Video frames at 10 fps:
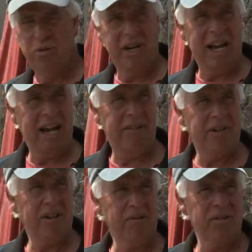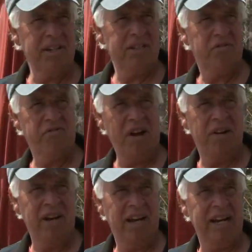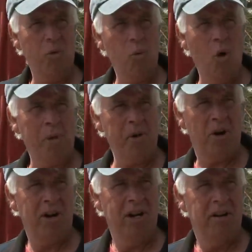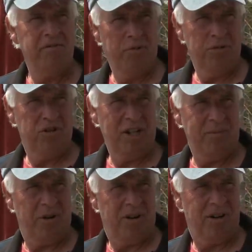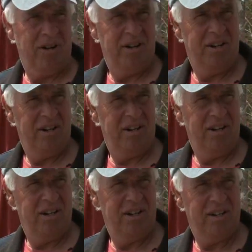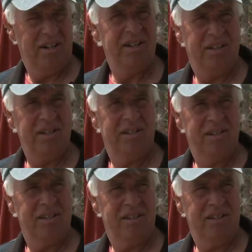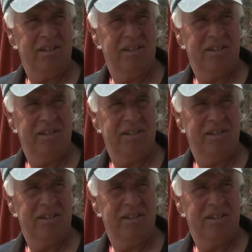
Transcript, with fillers: and a half degrees Fahrenheit warmer through the summer. Hmm. Is that enough to make